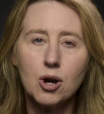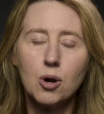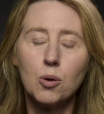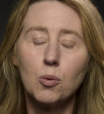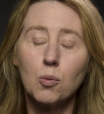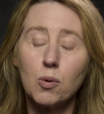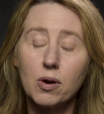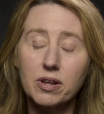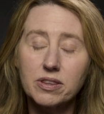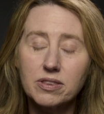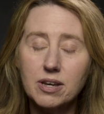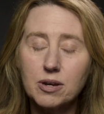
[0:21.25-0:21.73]

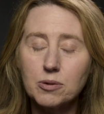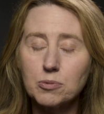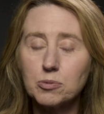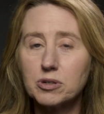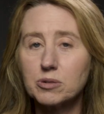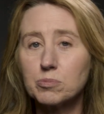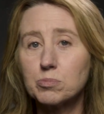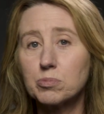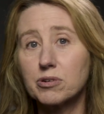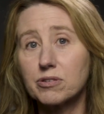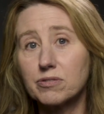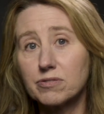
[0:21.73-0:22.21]
what they
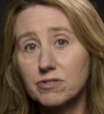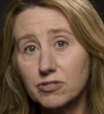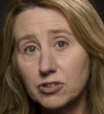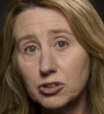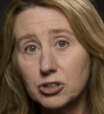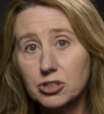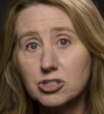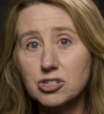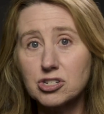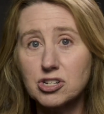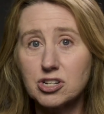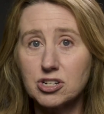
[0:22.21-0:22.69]
would
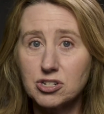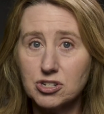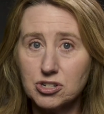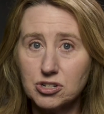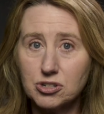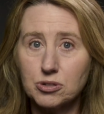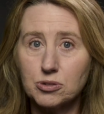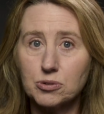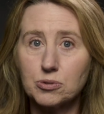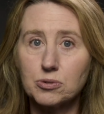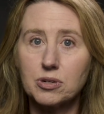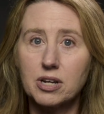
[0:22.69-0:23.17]
prefer to
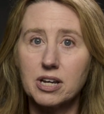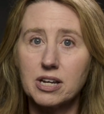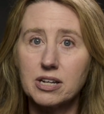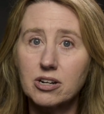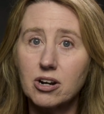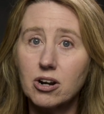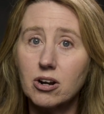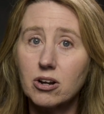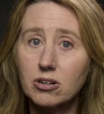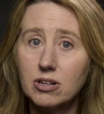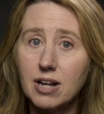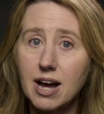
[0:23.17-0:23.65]
do in
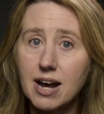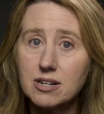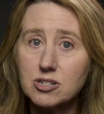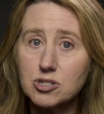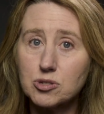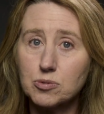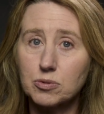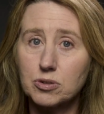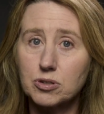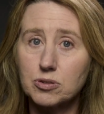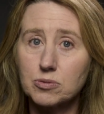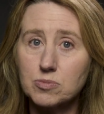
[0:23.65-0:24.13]
our
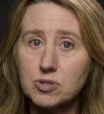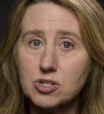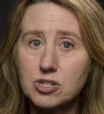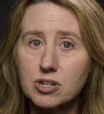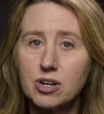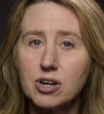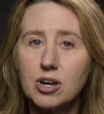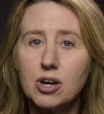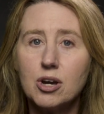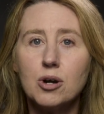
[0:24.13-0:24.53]
classrooms,